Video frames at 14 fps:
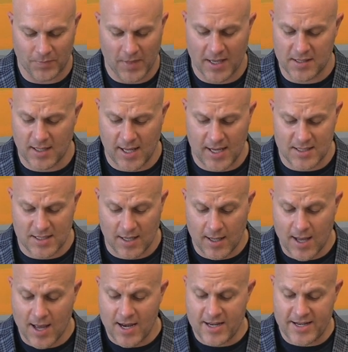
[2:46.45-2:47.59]
And today is
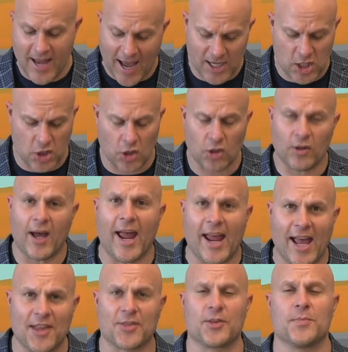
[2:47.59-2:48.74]
National
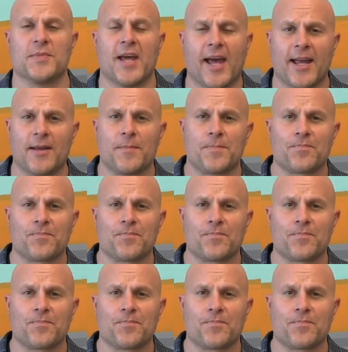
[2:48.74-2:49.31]
Anthem Day.